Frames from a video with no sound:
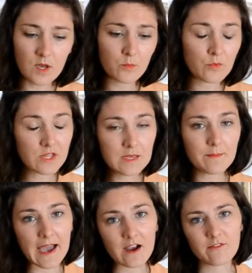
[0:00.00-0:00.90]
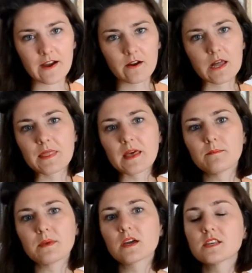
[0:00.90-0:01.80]
really backfire on
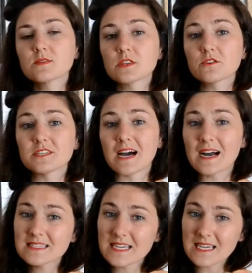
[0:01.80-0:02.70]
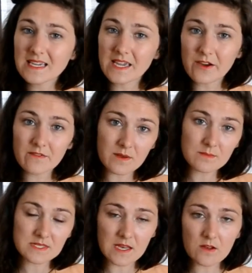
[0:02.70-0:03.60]
them because when they're not taking care of
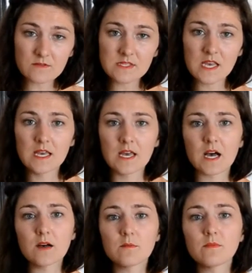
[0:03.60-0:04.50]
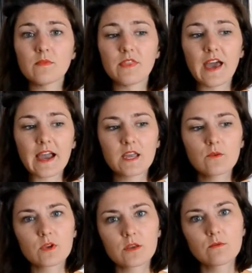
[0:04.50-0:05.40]
themselves, that
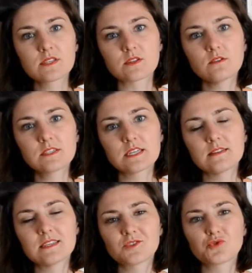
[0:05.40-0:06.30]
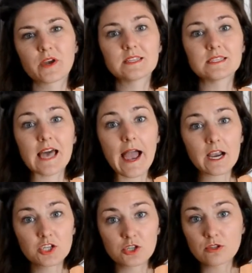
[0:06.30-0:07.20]
can really result in this
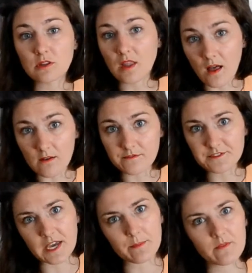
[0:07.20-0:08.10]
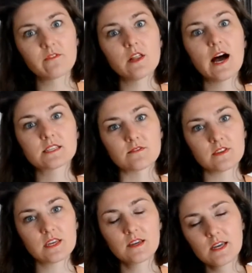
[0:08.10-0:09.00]
transactional love type of
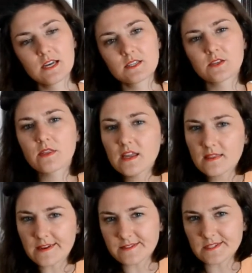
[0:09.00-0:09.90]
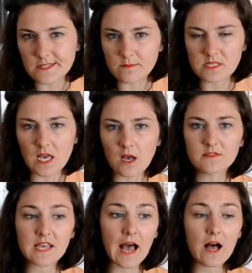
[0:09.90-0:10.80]
philosophy. So they think to
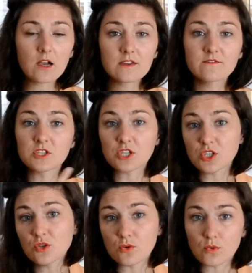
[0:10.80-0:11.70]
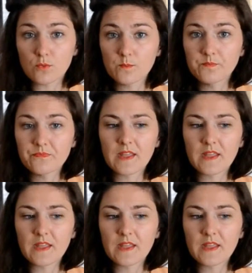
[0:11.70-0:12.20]
themselves, I'll give to you,